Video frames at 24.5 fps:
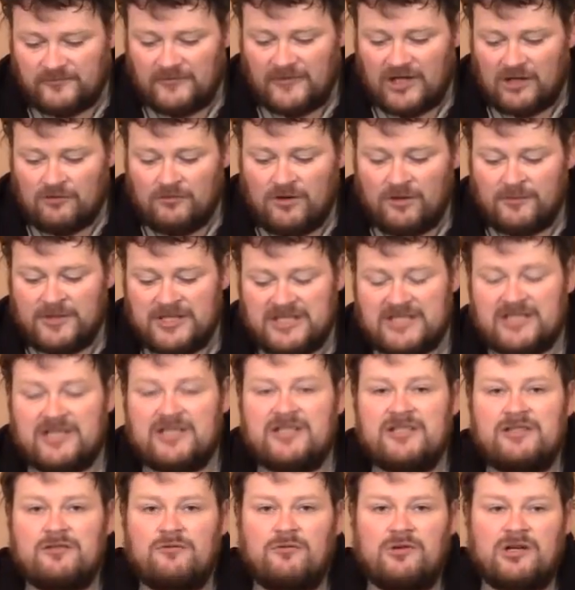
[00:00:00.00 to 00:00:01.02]
What we
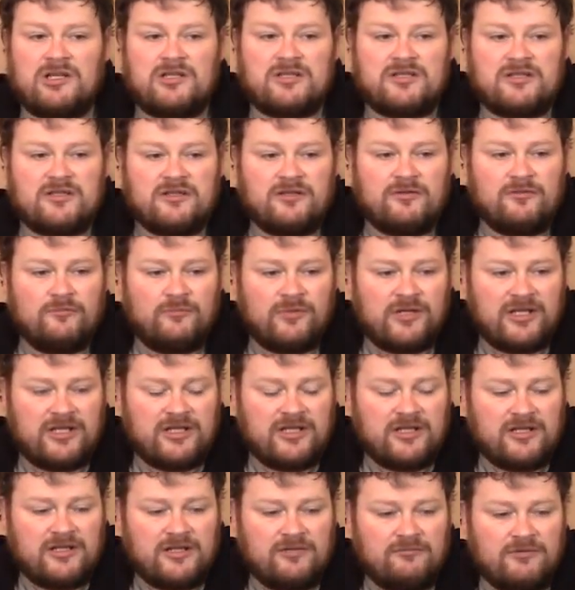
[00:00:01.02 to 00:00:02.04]
did was
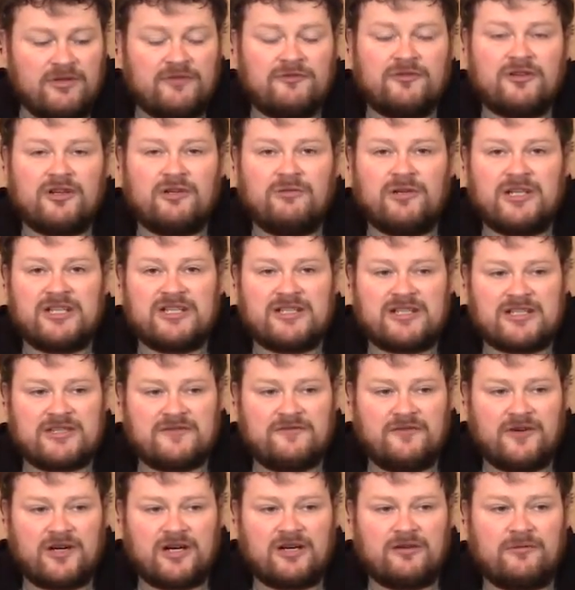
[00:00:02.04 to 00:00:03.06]
we went for a quick test
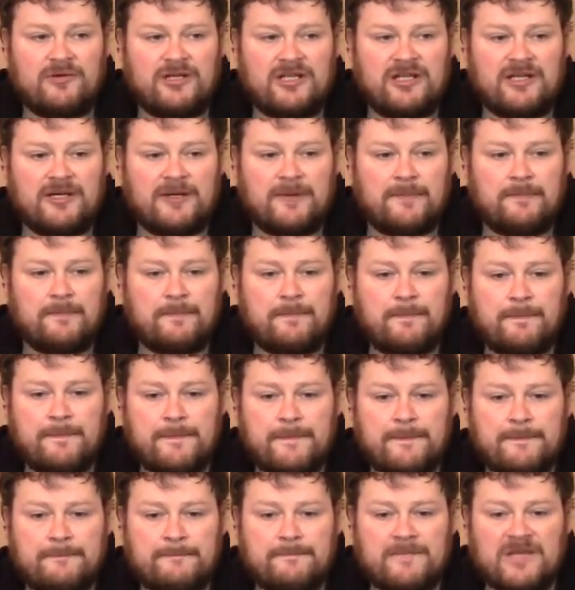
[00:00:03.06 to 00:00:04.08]
fire. We
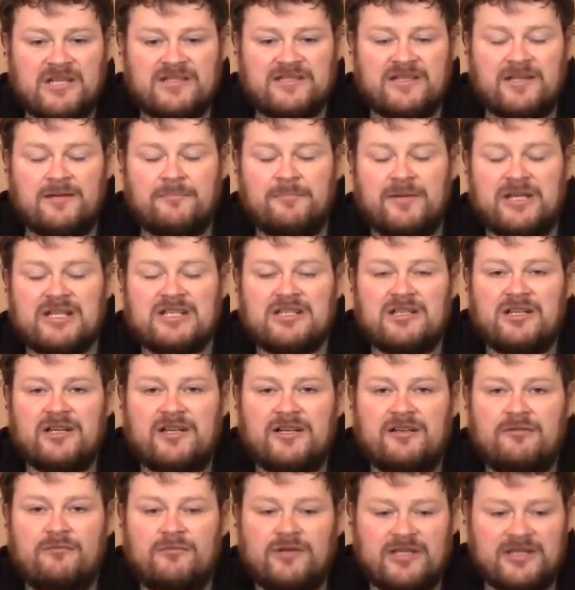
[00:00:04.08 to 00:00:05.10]
set a
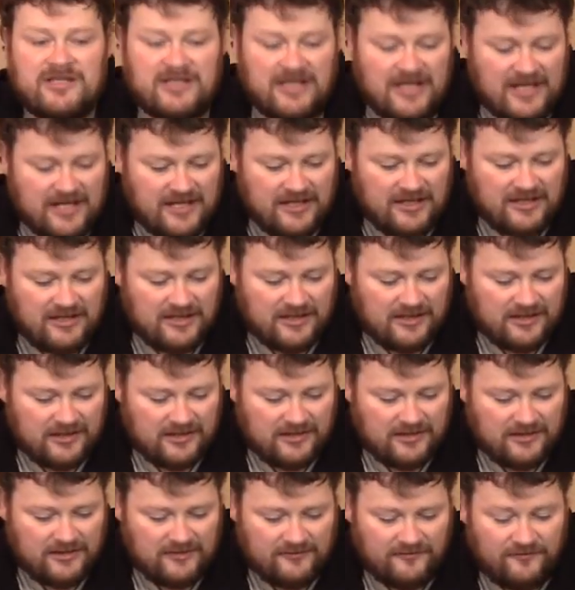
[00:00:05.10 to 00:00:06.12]
baseline with a
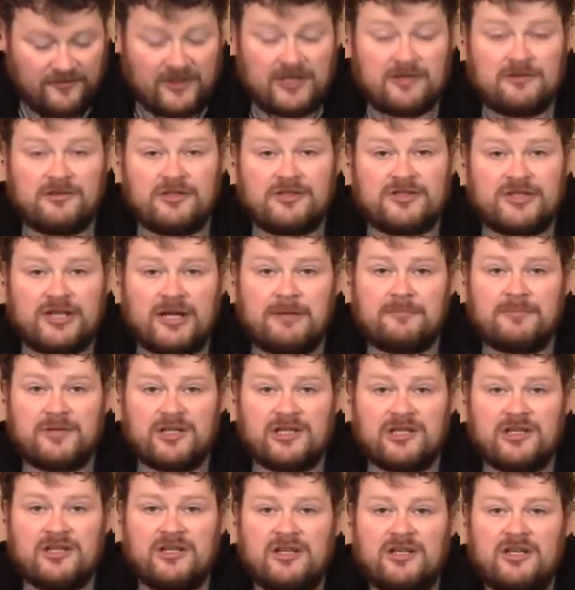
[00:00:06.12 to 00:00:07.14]
Federal
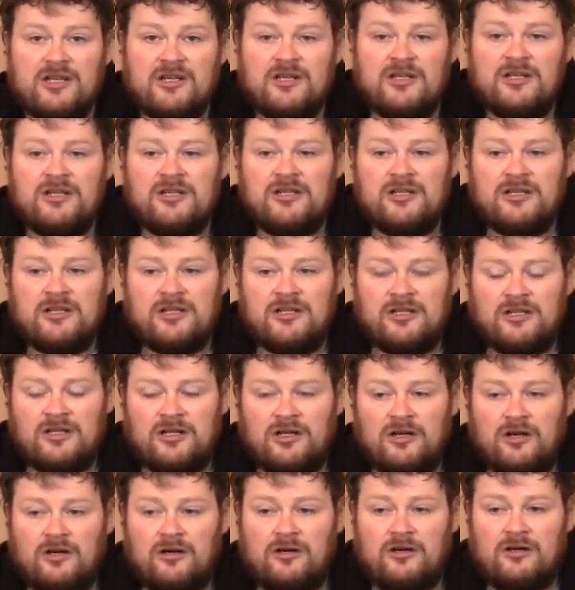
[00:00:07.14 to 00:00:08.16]
Champion
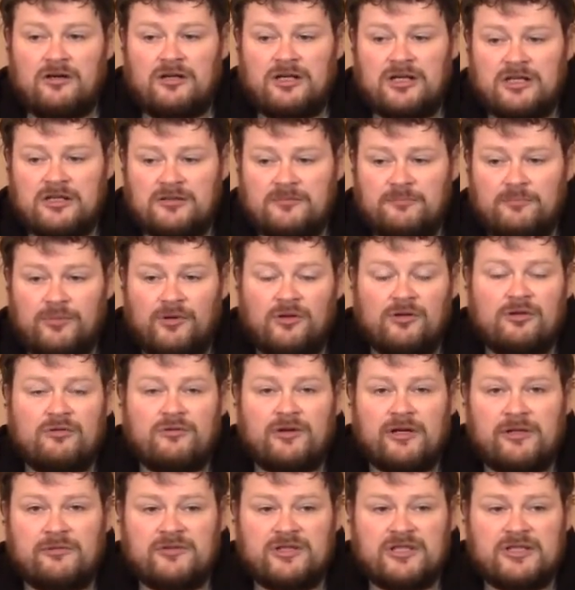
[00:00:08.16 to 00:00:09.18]
bulk
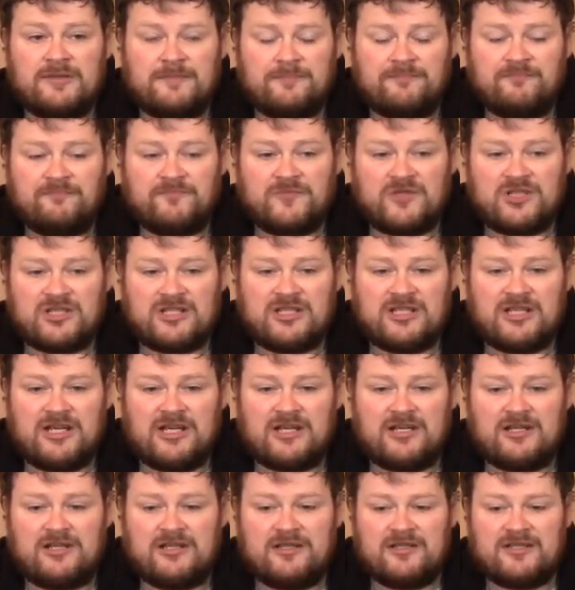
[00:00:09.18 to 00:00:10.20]
round just to
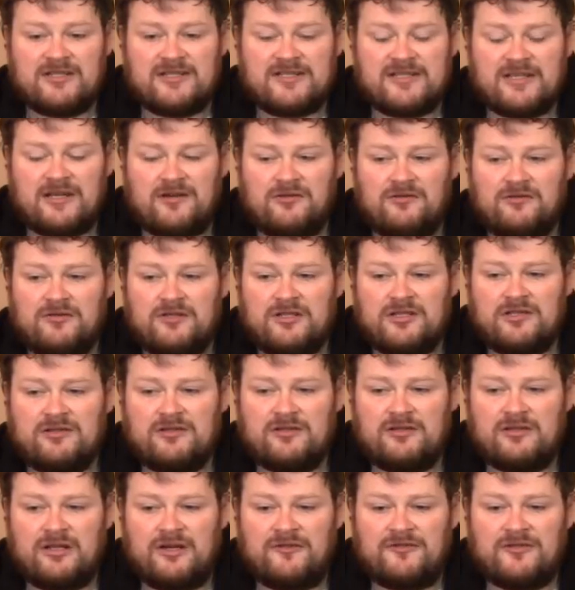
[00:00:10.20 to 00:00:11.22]
get the sound
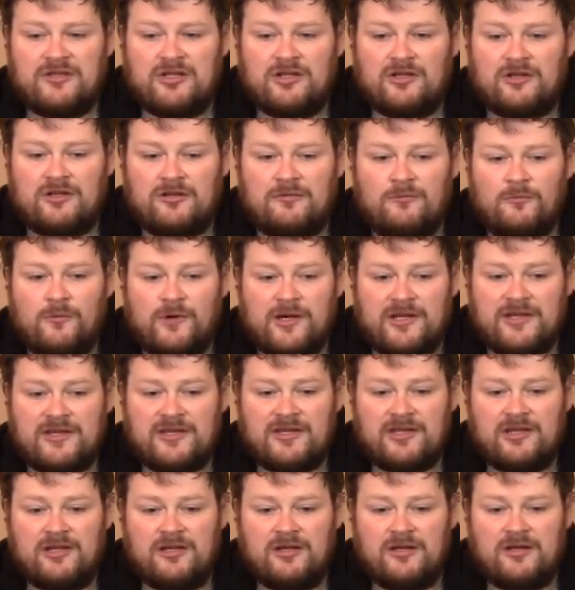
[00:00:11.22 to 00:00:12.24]
off the gun with
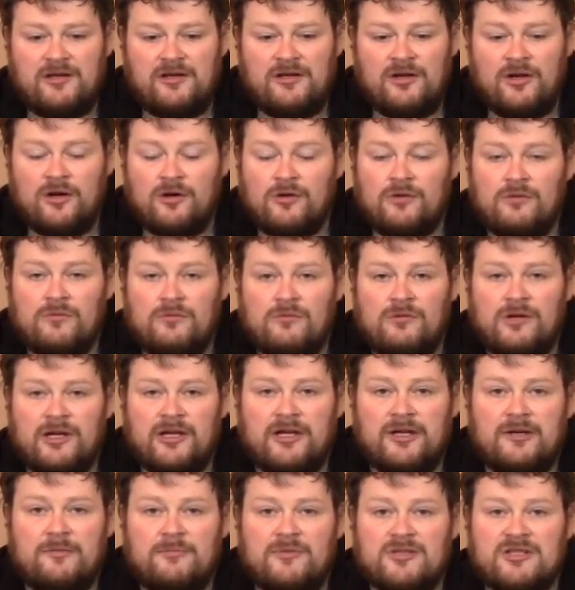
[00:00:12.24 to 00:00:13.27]
no
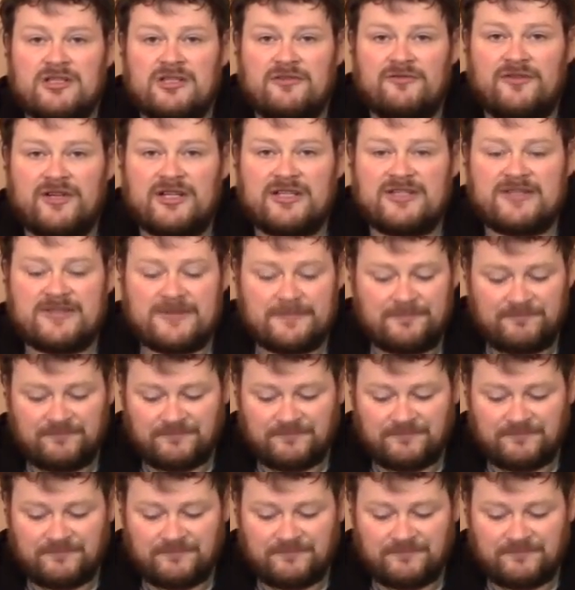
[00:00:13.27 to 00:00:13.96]
muzzle device.